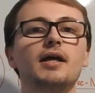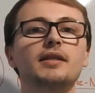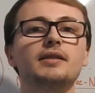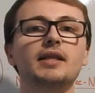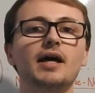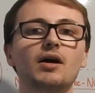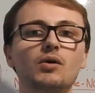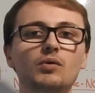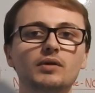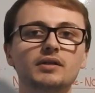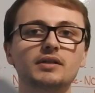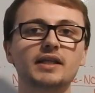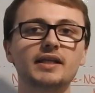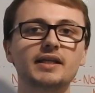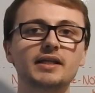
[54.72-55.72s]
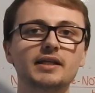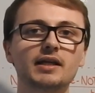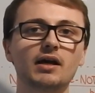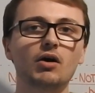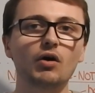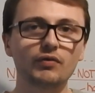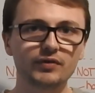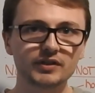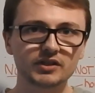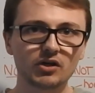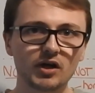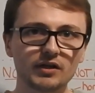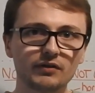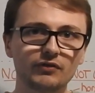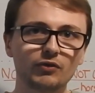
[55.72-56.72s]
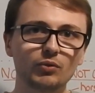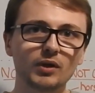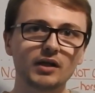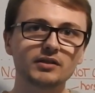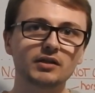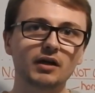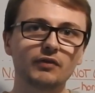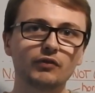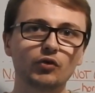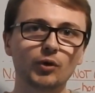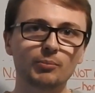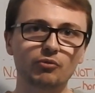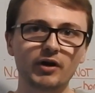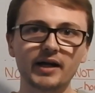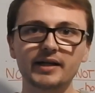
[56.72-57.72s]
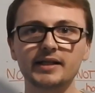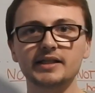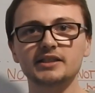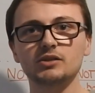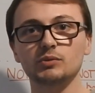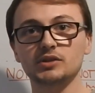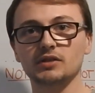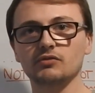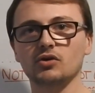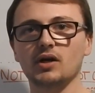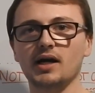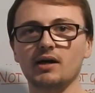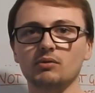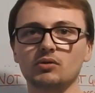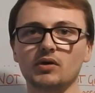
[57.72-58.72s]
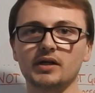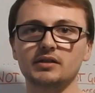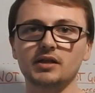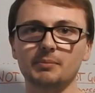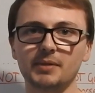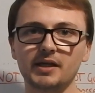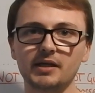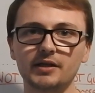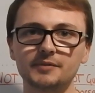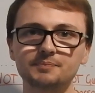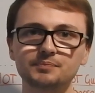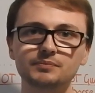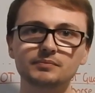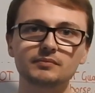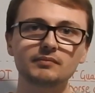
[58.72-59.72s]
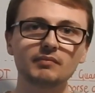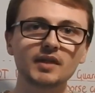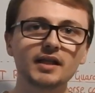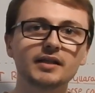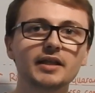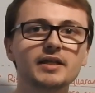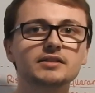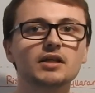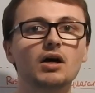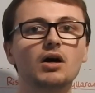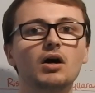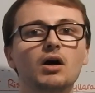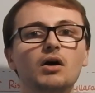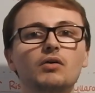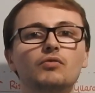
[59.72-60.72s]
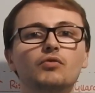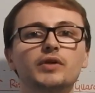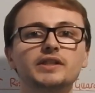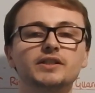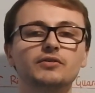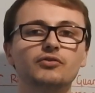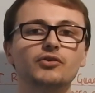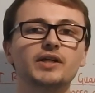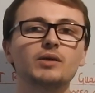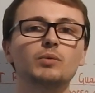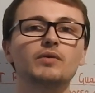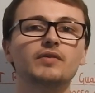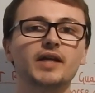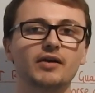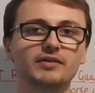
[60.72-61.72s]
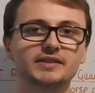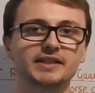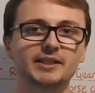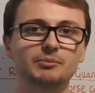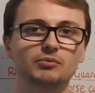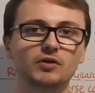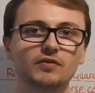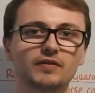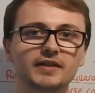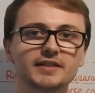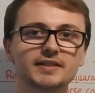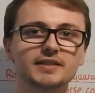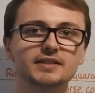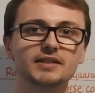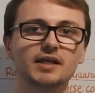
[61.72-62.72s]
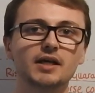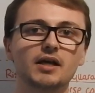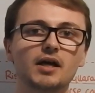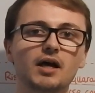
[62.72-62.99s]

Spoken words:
Now, the offers kind of fall under 4 brackets, which I've got outlined up here. These are risk-free with guaranteed profits,